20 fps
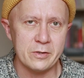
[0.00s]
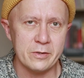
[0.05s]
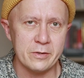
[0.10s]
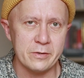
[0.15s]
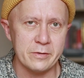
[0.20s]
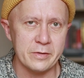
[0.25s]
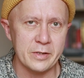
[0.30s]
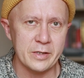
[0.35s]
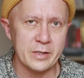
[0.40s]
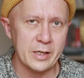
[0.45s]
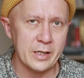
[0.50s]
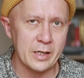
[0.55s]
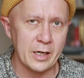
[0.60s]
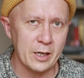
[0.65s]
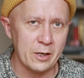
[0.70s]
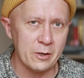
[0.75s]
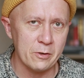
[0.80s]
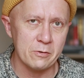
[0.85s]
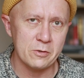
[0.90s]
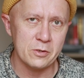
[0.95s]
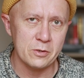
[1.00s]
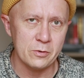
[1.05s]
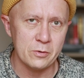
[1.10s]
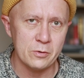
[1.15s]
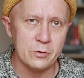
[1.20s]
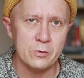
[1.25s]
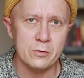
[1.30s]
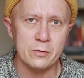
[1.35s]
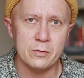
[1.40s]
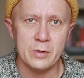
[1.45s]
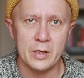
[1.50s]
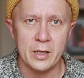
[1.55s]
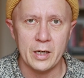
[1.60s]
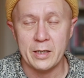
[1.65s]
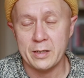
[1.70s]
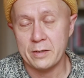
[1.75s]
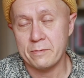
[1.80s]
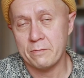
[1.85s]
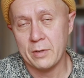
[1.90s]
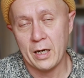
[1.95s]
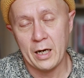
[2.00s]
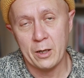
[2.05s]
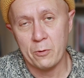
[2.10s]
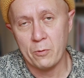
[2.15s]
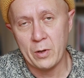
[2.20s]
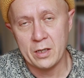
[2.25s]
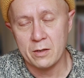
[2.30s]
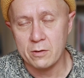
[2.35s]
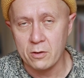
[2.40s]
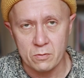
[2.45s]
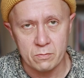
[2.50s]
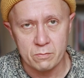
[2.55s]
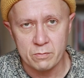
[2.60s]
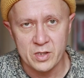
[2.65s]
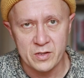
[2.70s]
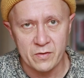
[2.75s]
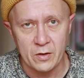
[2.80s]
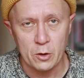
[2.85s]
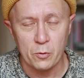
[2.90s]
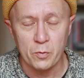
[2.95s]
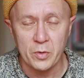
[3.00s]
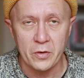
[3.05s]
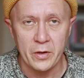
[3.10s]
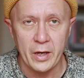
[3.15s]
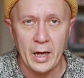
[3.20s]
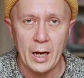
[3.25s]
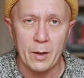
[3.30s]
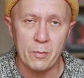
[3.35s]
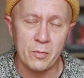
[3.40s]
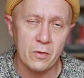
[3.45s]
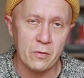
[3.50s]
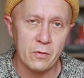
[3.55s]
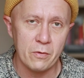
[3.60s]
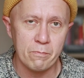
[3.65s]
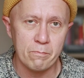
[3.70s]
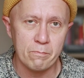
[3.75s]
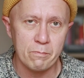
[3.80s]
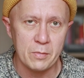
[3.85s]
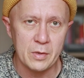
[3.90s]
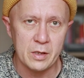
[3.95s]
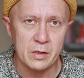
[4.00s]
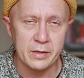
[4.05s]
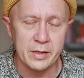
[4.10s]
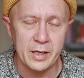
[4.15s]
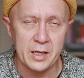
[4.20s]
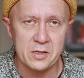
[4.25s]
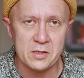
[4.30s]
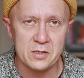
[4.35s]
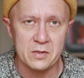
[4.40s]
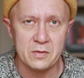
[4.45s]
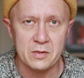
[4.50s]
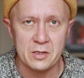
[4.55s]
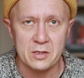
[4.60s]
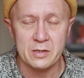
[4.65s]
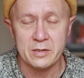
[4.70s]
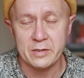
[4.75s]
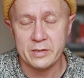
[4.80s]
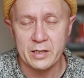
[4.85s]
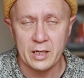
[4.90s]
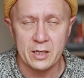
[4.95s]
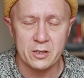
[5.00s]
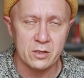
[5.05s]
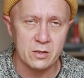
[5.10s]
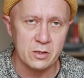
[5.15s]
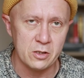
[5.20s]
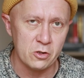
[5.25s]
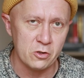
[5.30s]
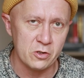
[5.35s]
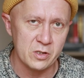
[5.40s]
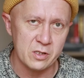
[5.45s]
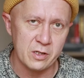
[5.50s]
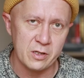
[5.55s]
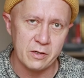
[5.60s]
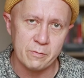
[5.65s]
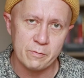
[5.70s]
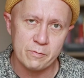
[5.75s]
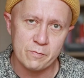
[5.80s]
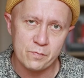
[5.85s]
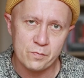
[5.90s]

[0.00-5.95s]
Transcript: on how I went on developing the app, in case this is actually interesting.